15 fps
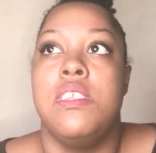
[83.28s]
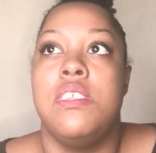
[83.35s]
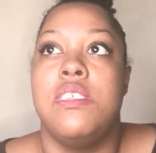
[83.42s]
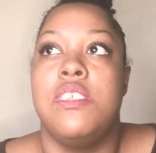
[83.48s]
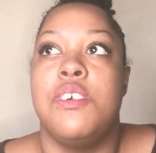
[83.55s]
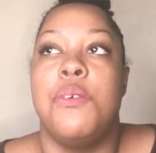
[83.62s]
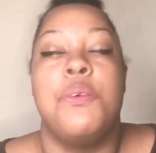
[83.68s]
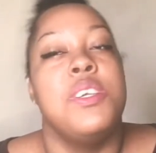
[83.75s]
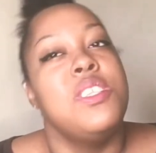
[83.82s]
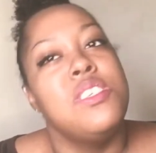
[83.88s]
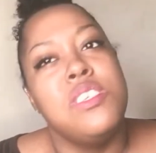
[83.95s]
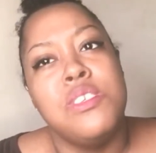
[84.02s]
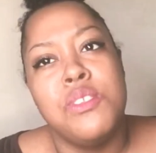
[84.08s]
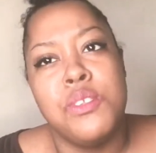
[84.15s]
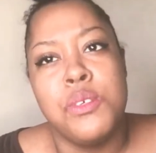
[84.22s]
So what do
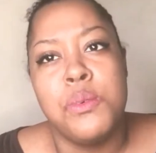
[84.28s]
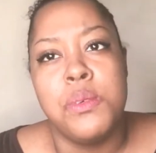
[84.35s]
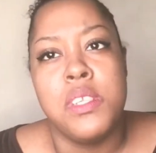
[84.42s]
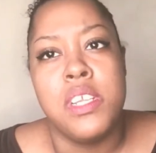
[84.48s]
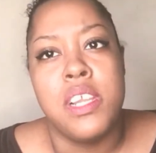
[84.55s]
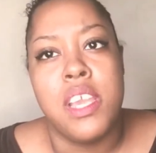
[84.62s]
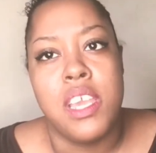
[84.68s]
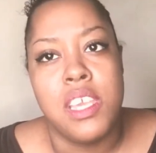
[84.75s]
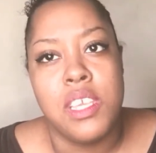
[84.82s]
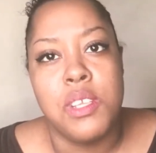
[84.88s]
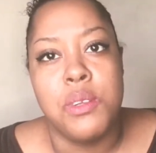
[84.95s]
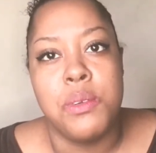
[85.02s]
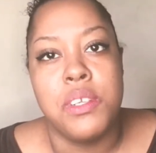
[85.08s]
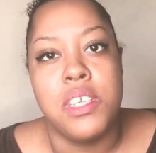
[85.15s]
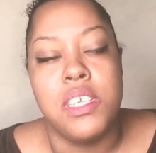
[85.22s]
you do when you're
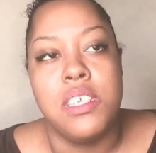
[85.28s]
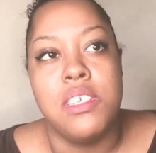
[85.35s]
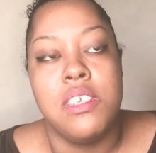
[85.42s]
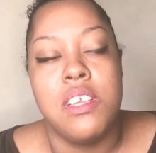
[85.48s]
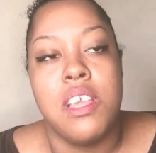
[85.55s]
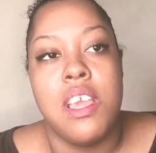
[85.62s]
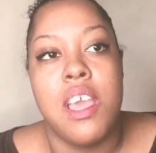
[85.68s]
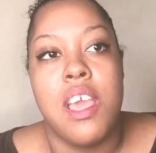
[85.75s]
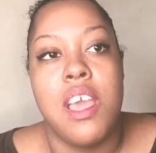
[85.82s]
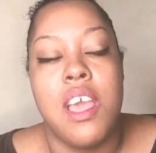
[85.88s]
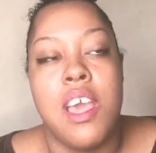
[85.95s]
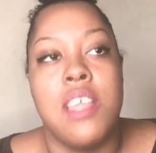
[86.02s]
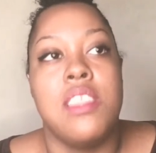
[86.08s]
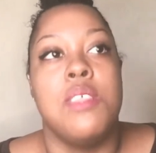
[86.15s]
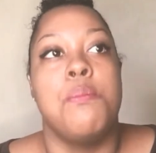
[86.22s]
angry
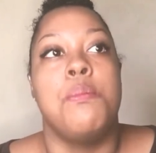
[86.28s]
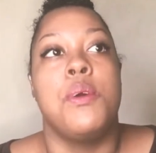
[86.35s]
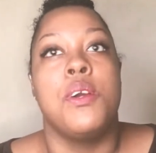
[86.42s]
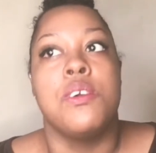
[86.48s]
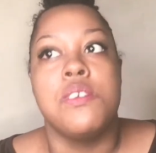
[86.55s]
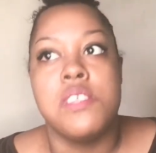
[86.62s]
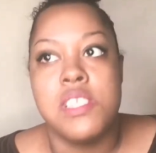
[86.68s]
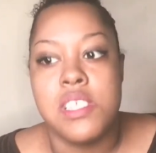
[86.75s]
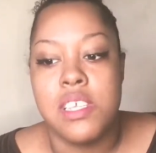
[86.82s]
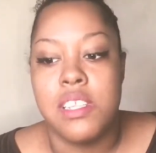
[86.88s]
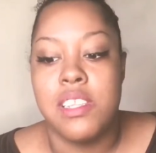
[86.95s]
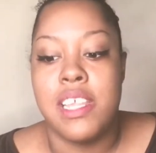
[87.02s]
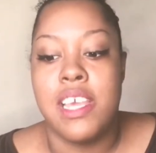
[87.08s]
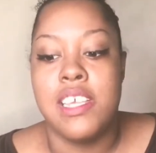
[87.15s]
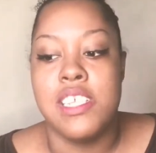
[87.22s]
at the person
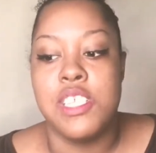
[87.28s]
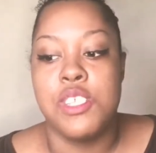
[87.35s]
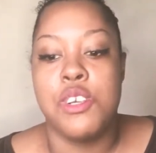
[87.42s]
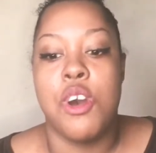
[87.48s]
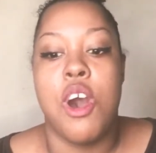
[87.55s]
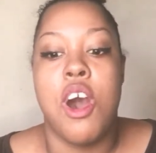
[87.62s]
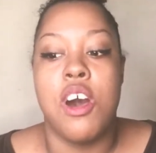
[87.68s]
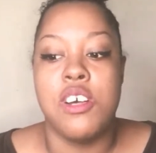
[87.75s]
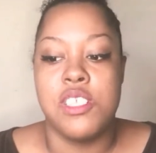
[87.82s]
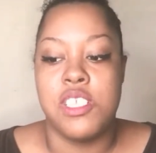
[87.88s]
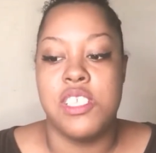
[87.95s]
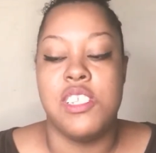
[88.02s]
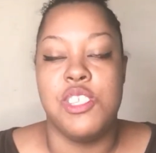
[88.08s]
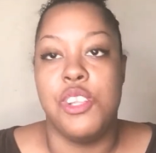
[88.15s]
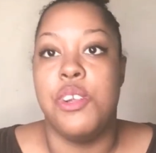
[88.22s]
that is
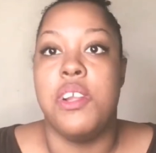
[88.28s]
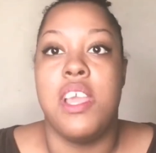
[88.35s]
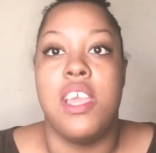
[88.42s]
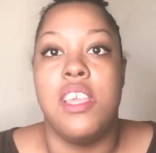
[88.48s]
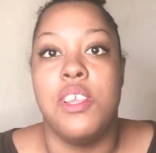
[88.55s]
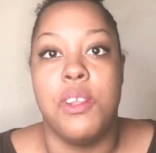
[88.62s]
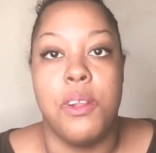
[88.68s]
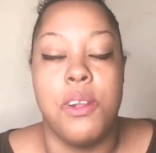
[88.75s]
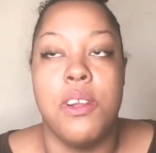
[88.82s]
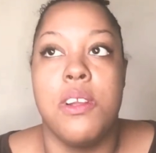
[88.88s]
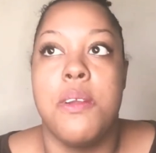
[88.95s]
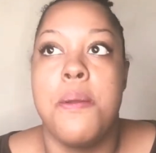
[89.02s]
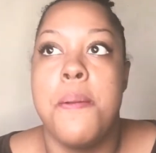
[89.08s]
causing your anger?